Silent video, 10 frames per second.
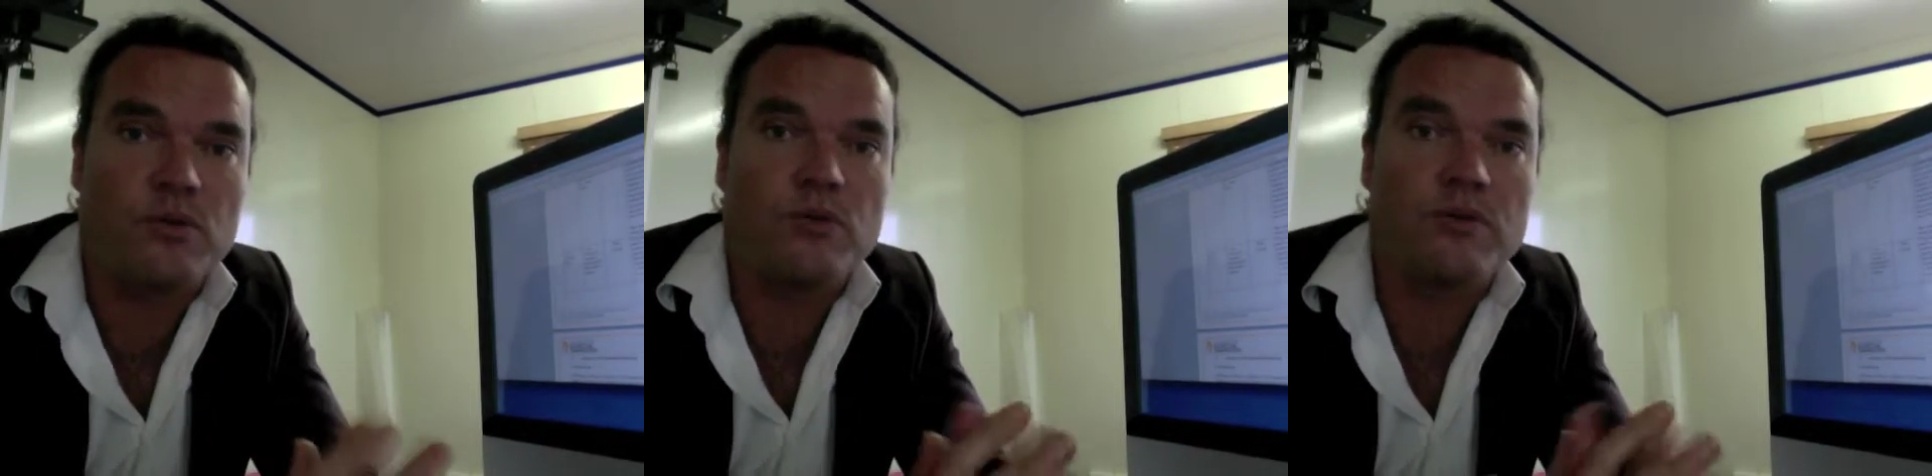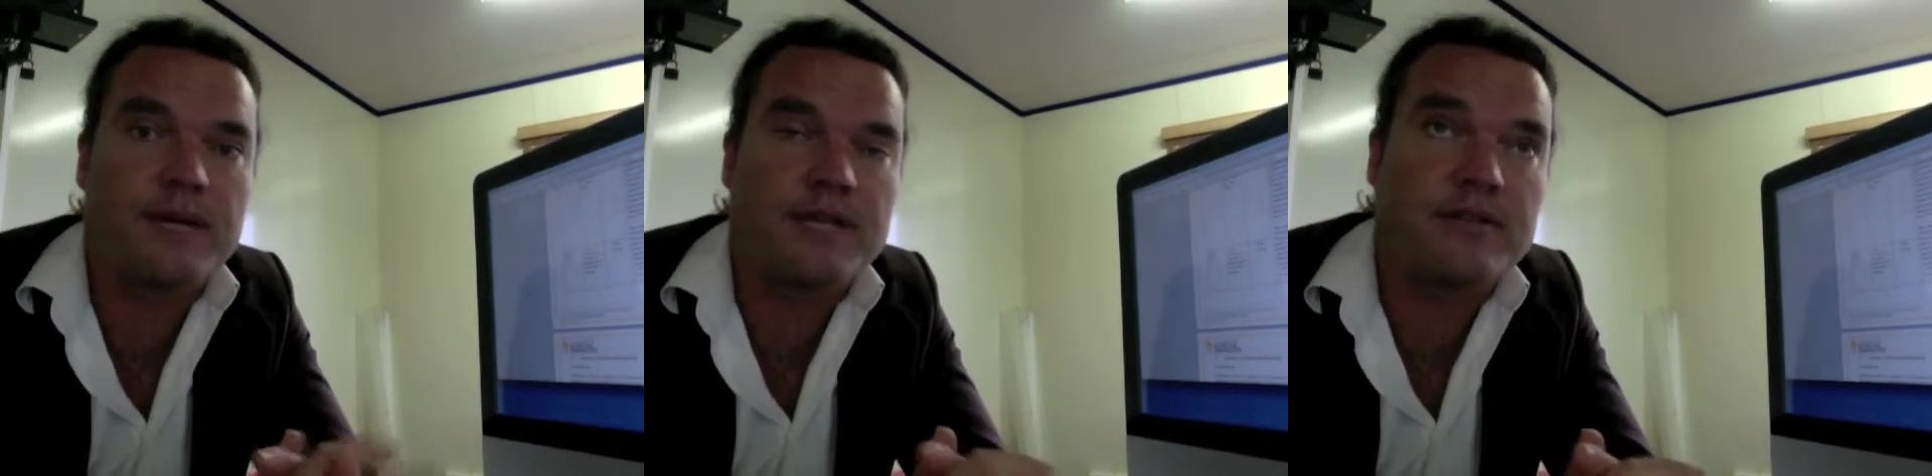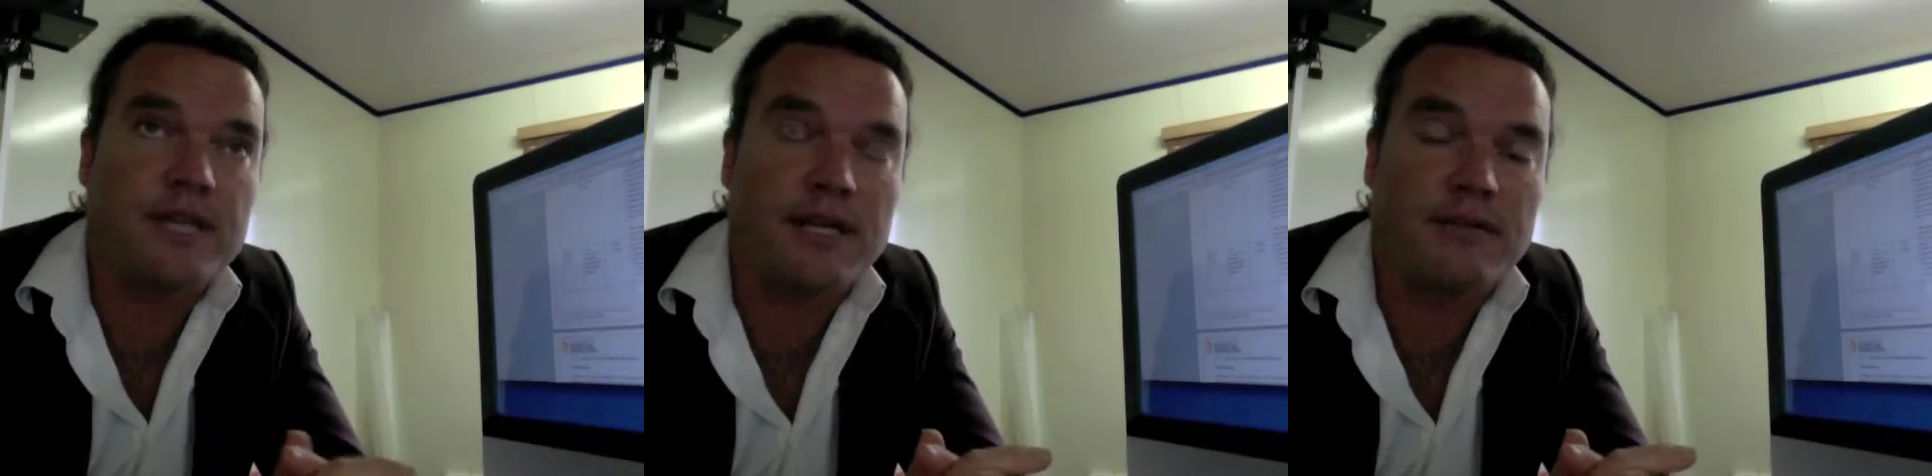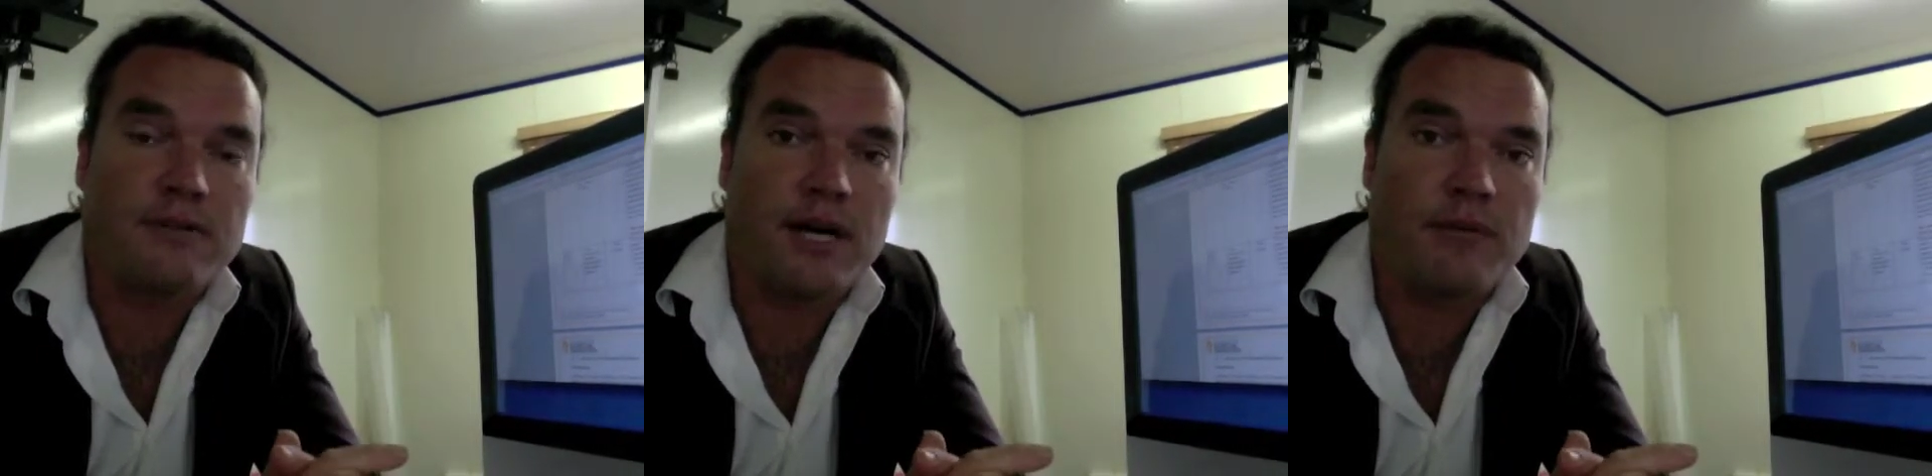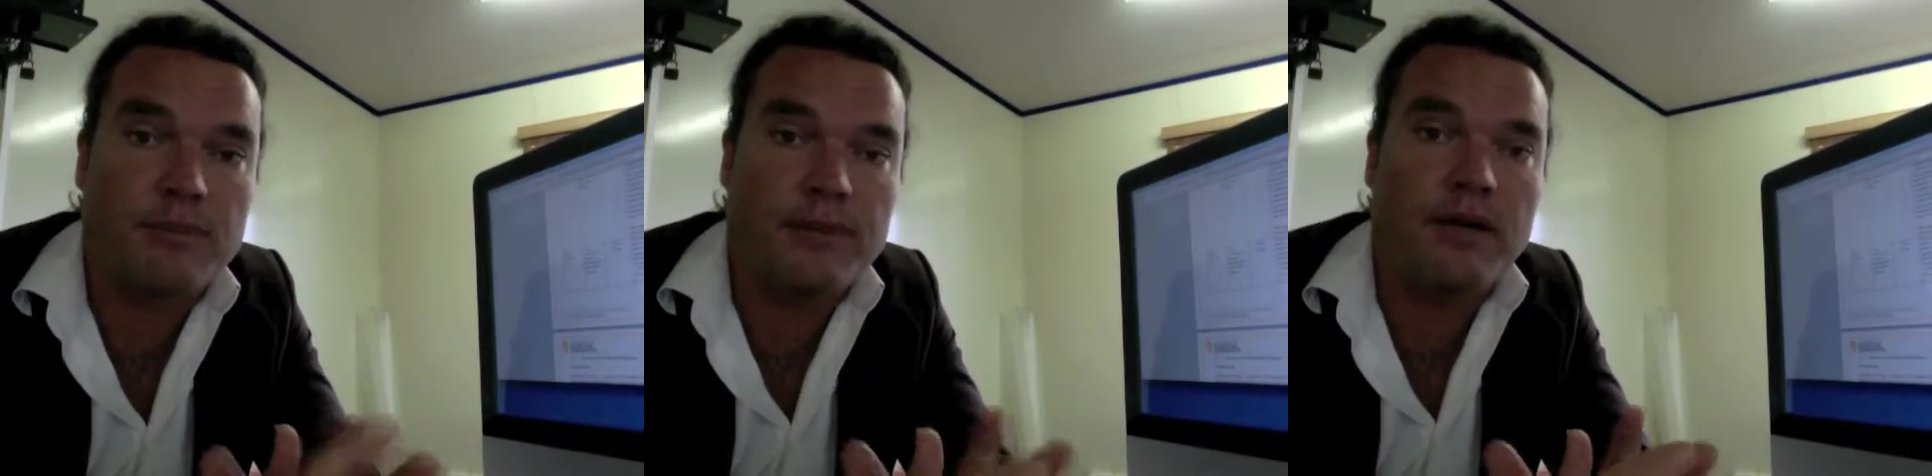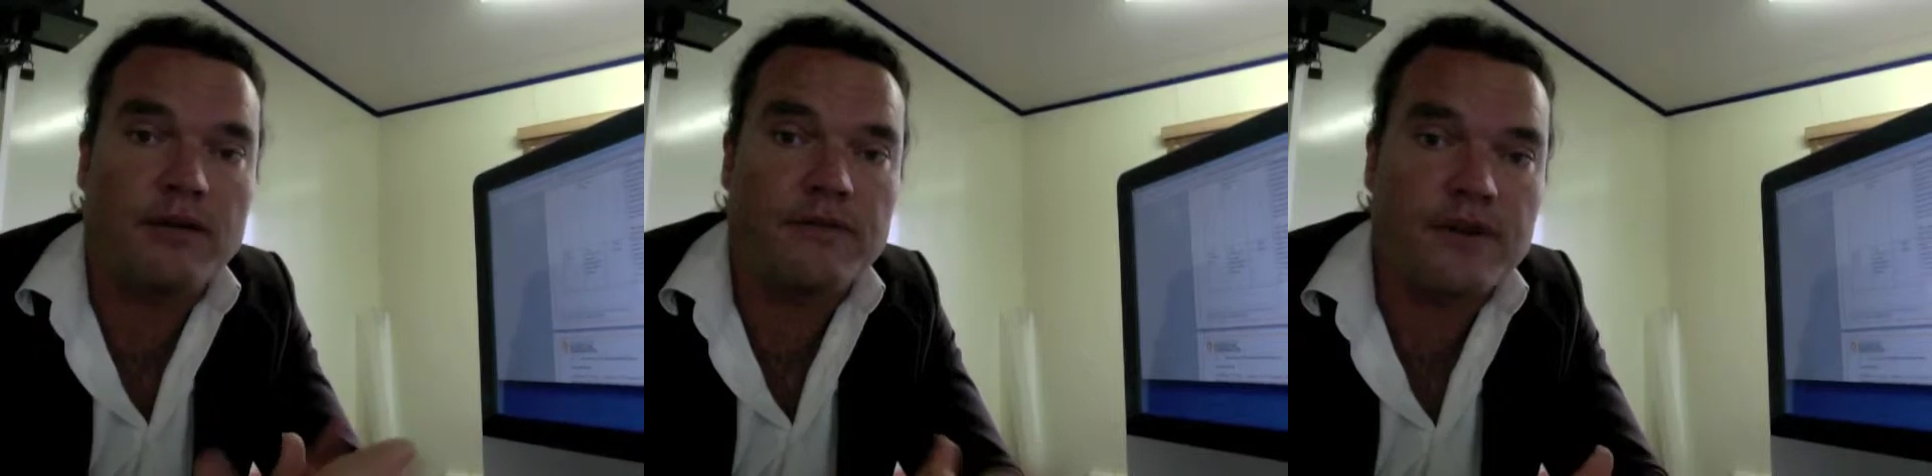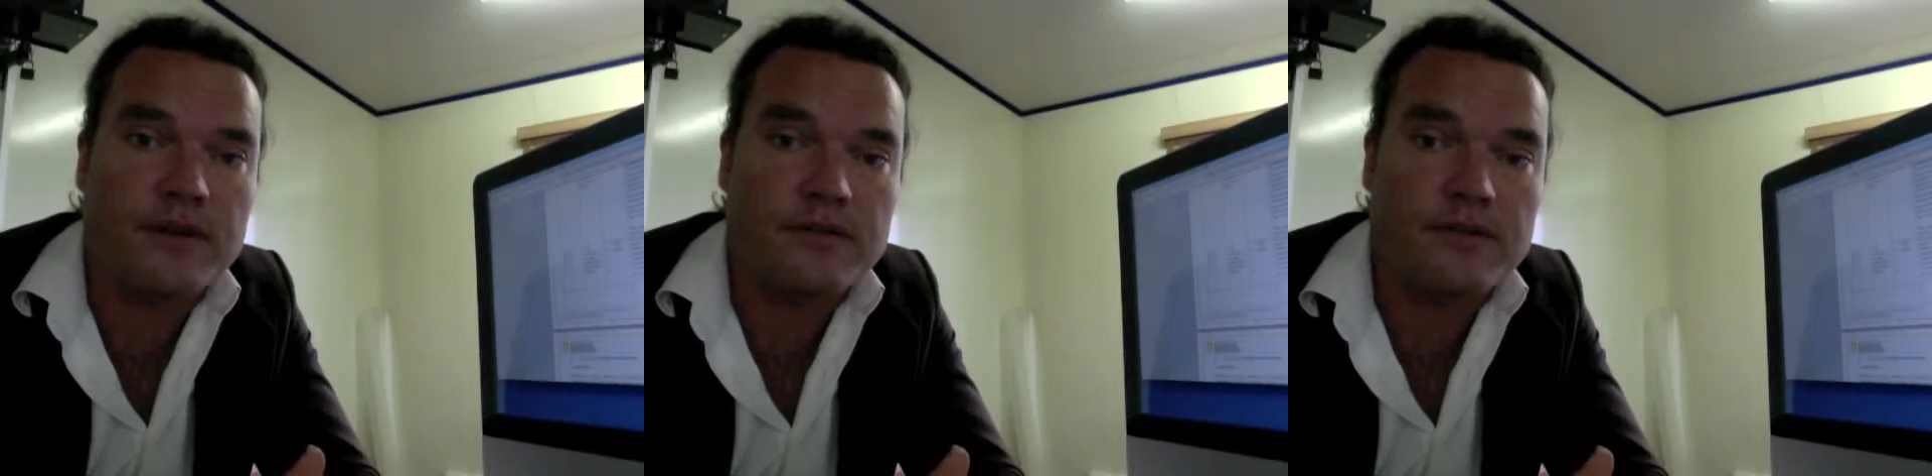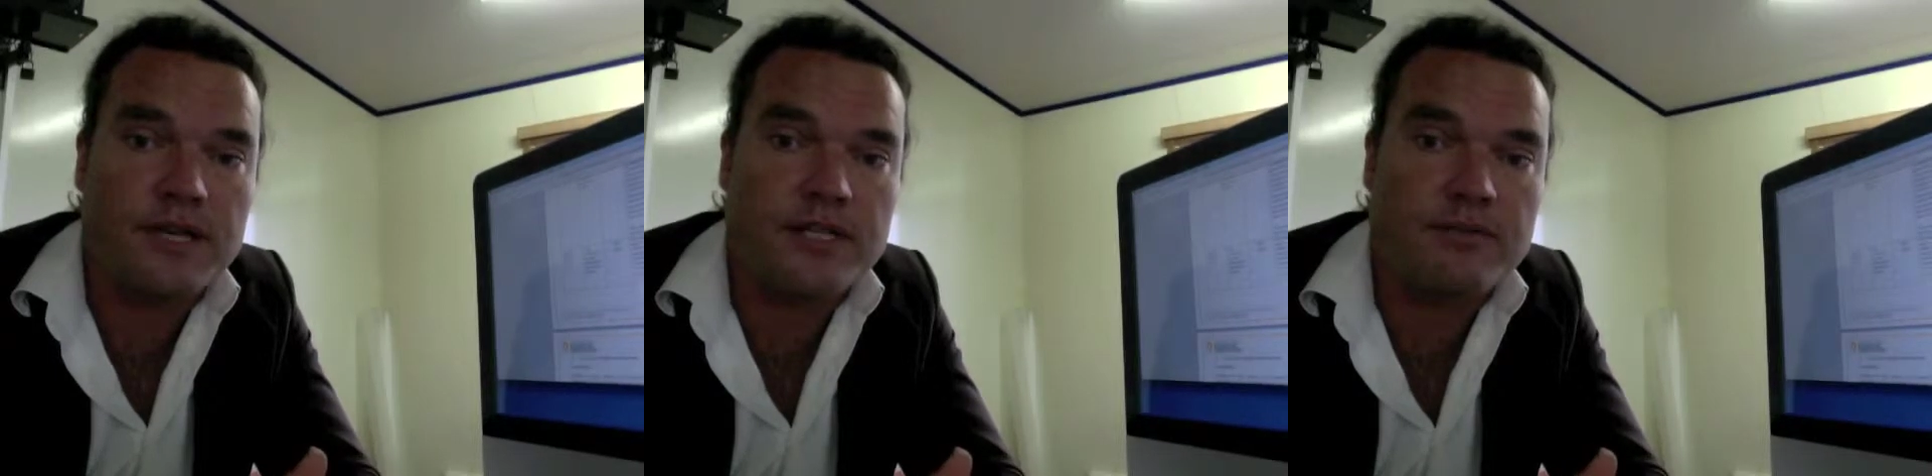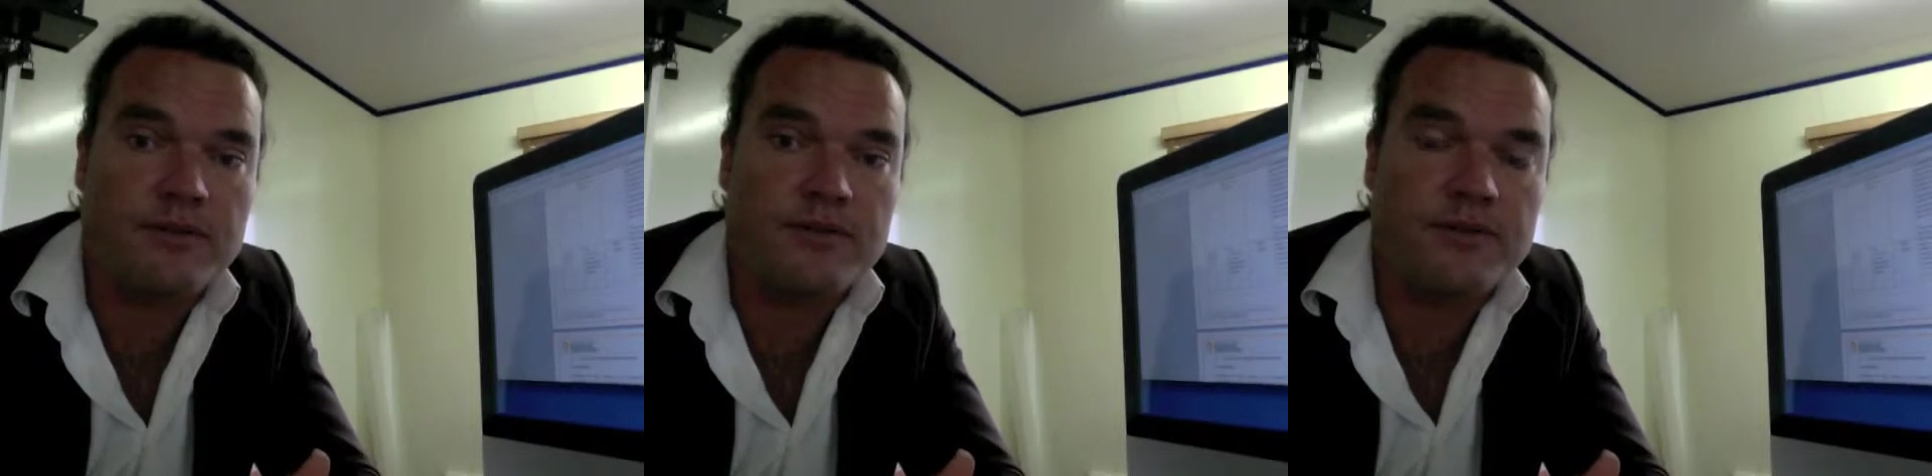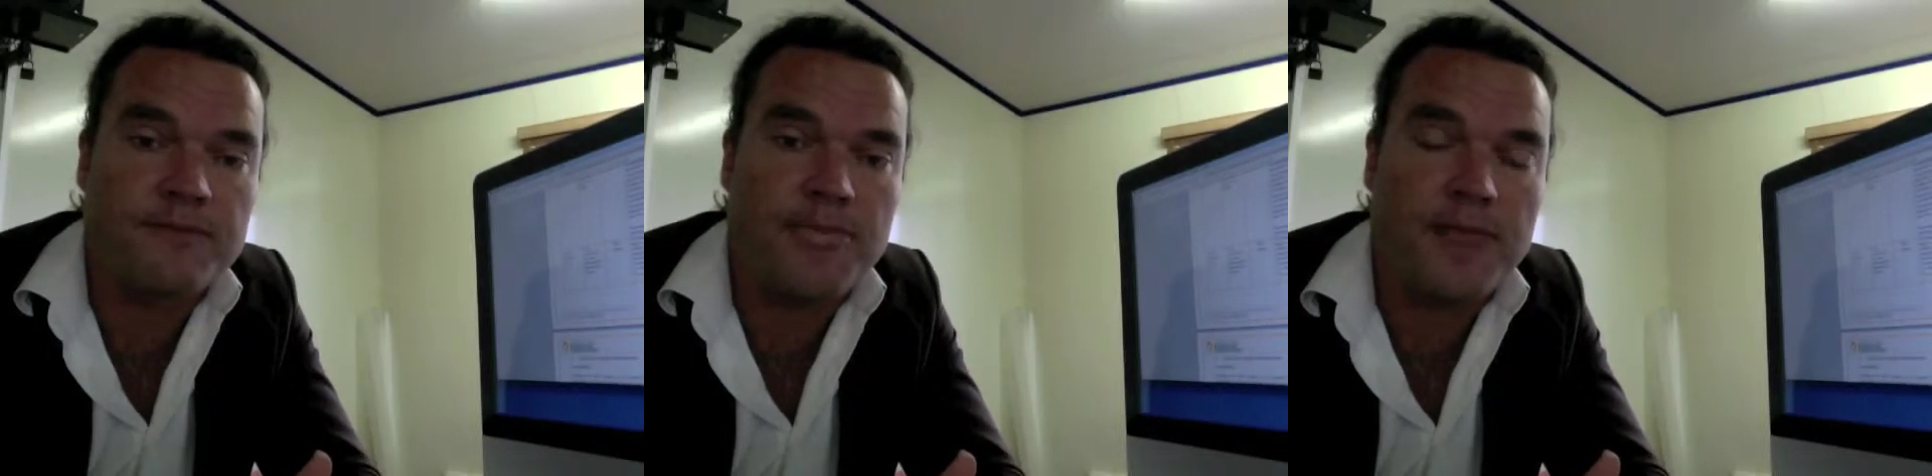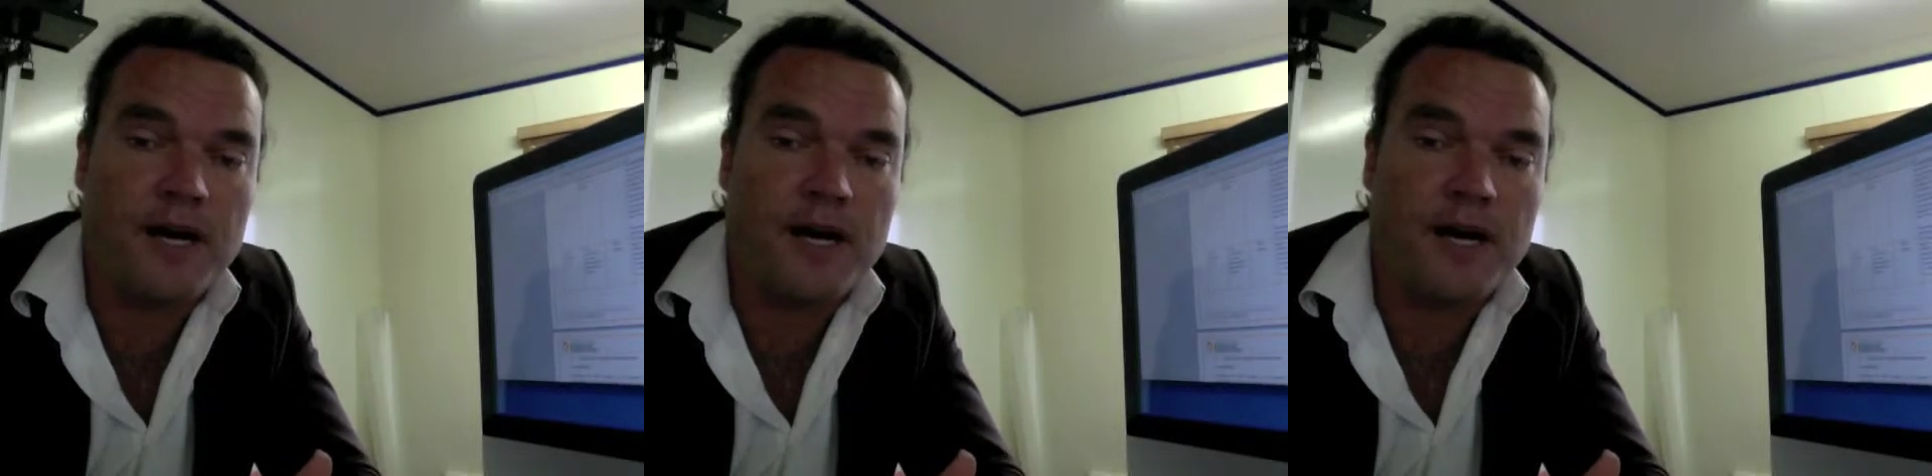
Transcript: all the best in preparing for those assessments.